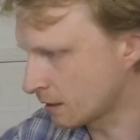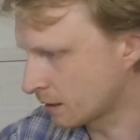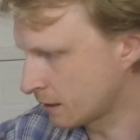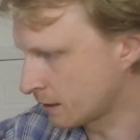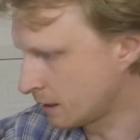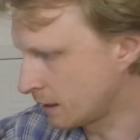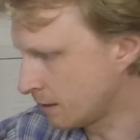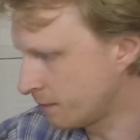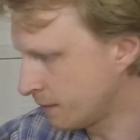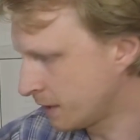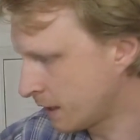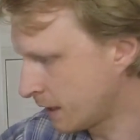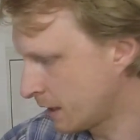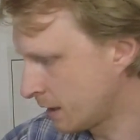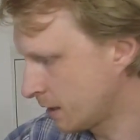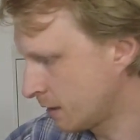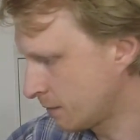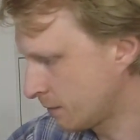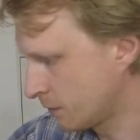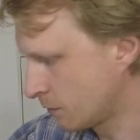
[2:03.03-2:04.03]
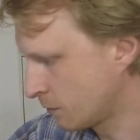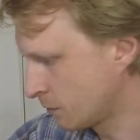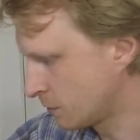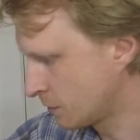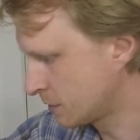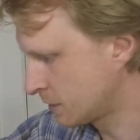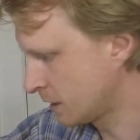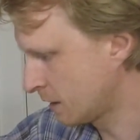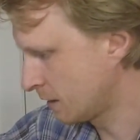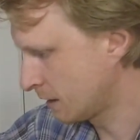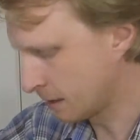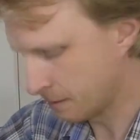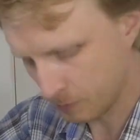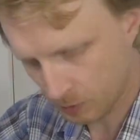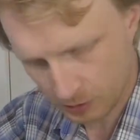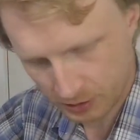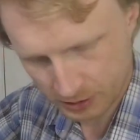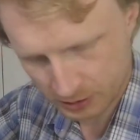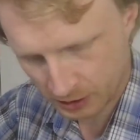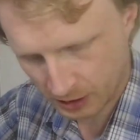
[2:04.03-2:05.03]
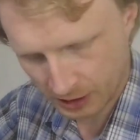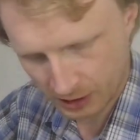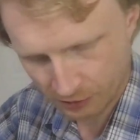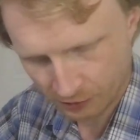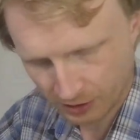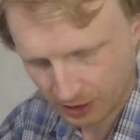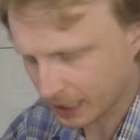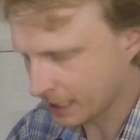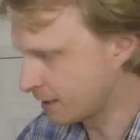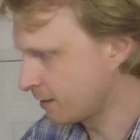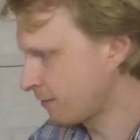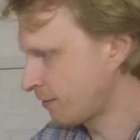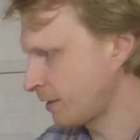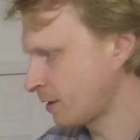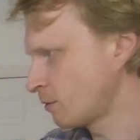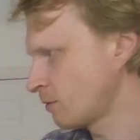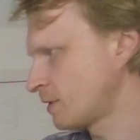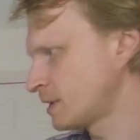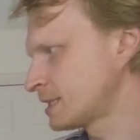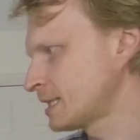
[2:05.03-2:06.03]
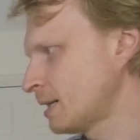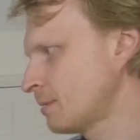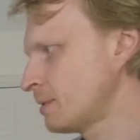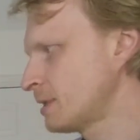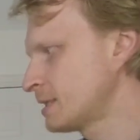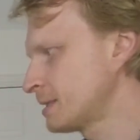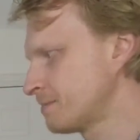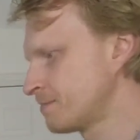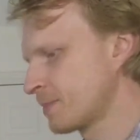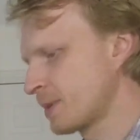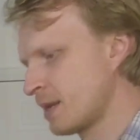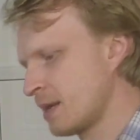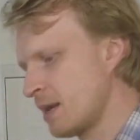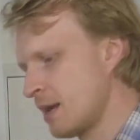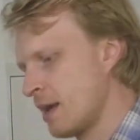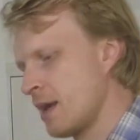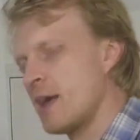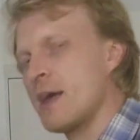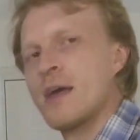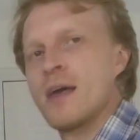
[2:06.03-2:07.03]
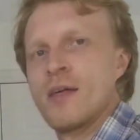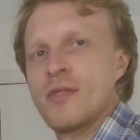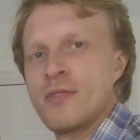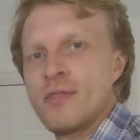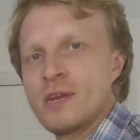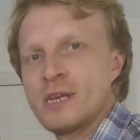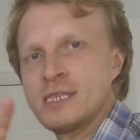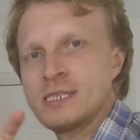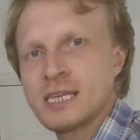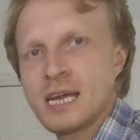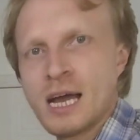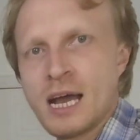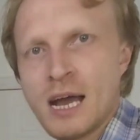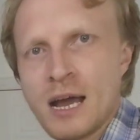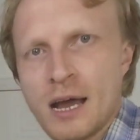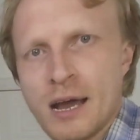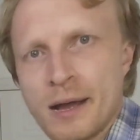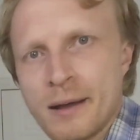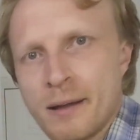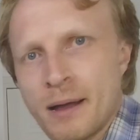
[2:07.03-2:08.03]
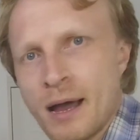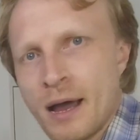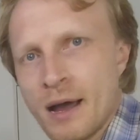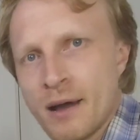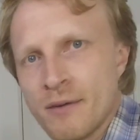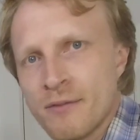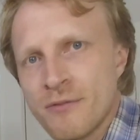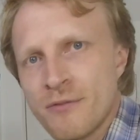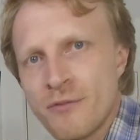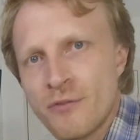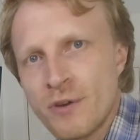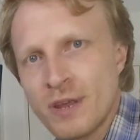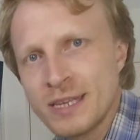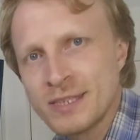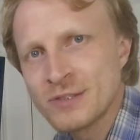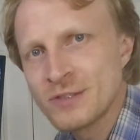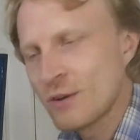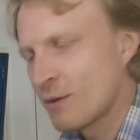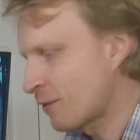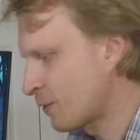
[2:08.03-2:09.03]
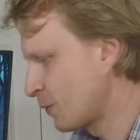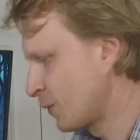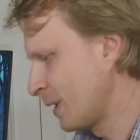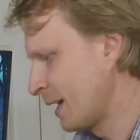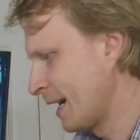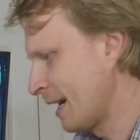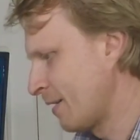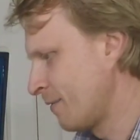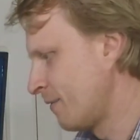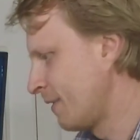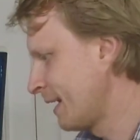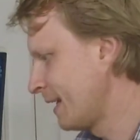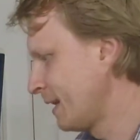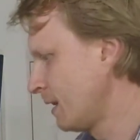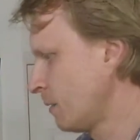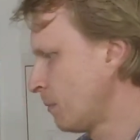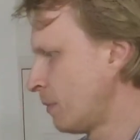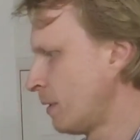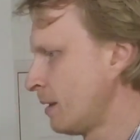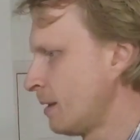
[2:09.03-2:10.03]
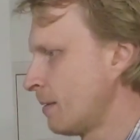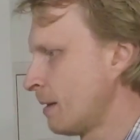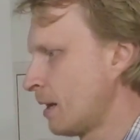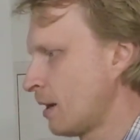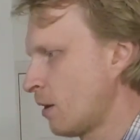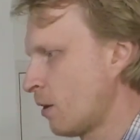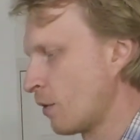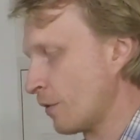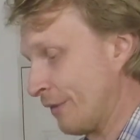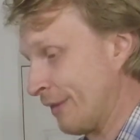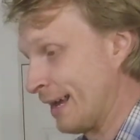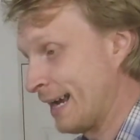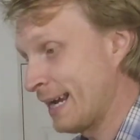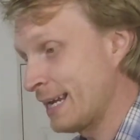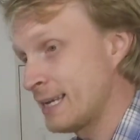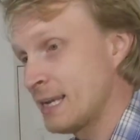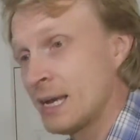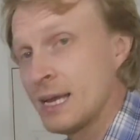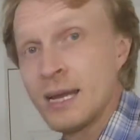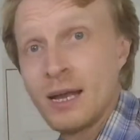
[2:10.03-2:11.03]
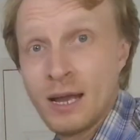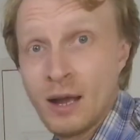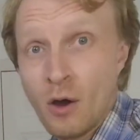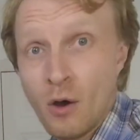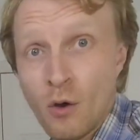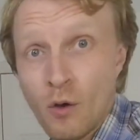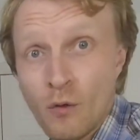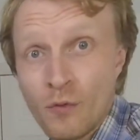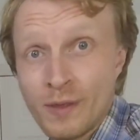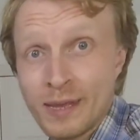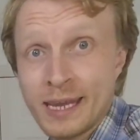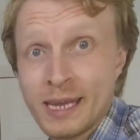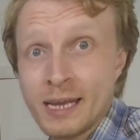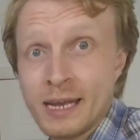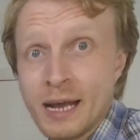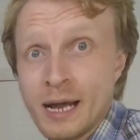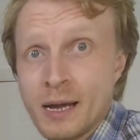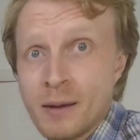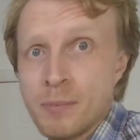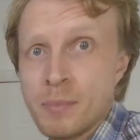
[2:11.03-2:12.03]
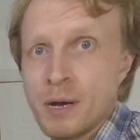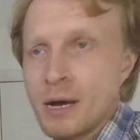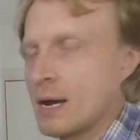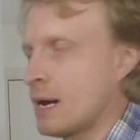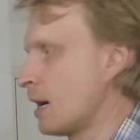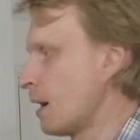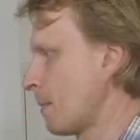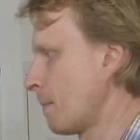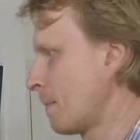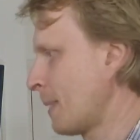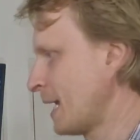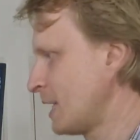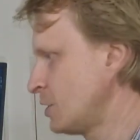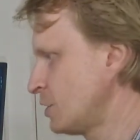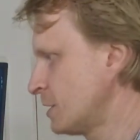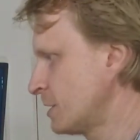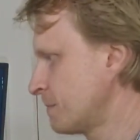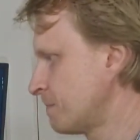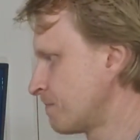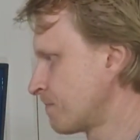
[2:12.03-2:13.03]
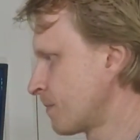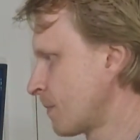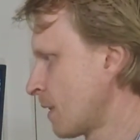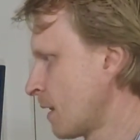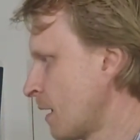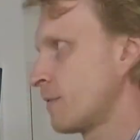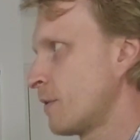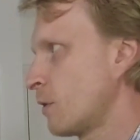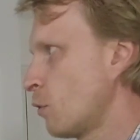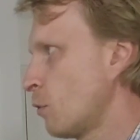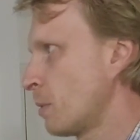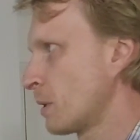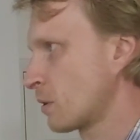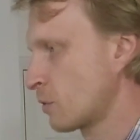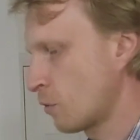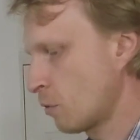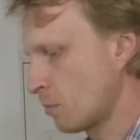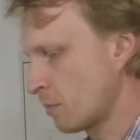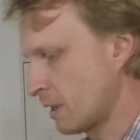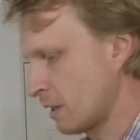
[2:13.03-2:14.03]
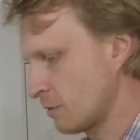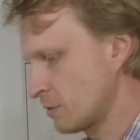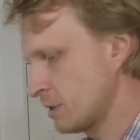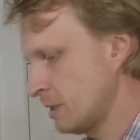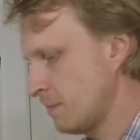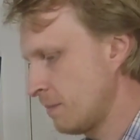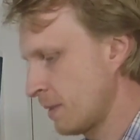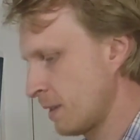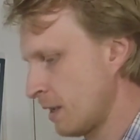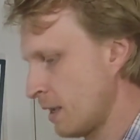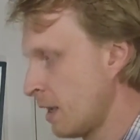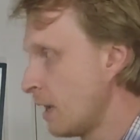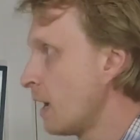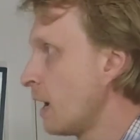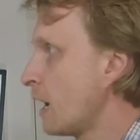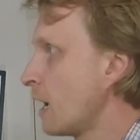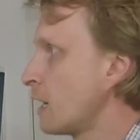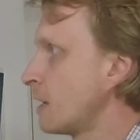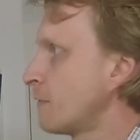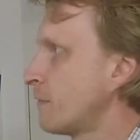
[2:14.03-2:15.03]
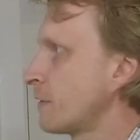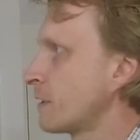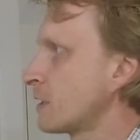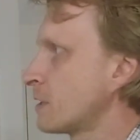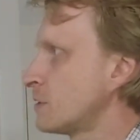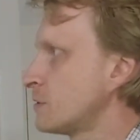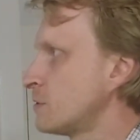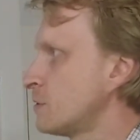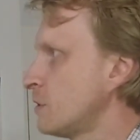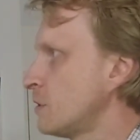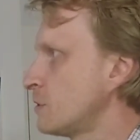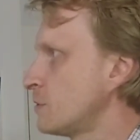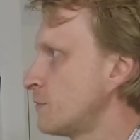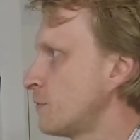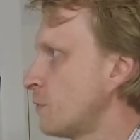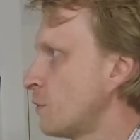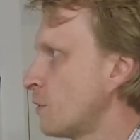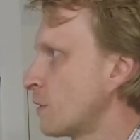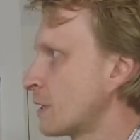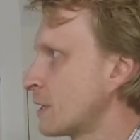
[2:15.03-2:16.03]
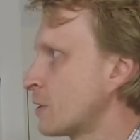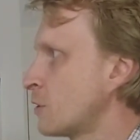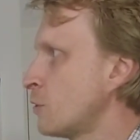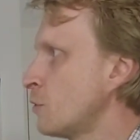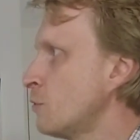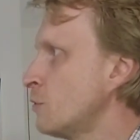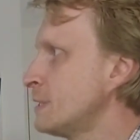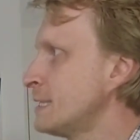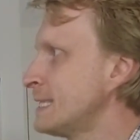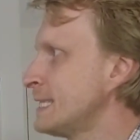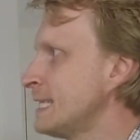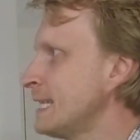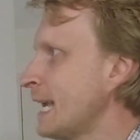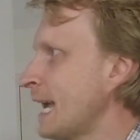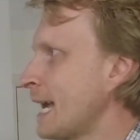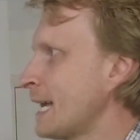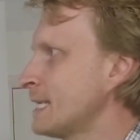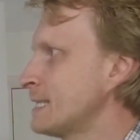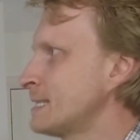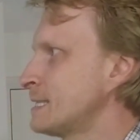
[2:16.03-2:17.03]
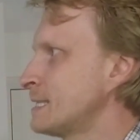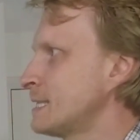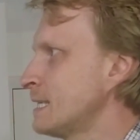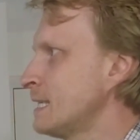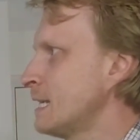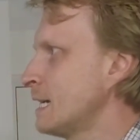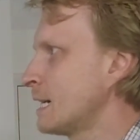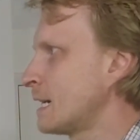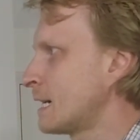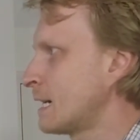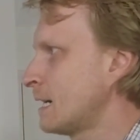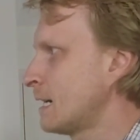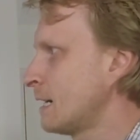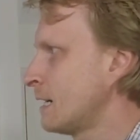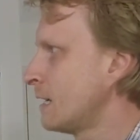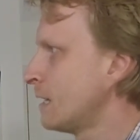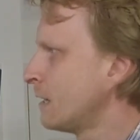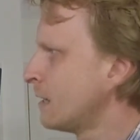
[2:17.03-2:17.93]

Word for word: I'm gonna leave it here for you to see that I'm not tinkering anything with the tablet. There is a, a free software available online on the GitHub uh, pages. If I open Chrome browser and if I'm gonna search for QTSCR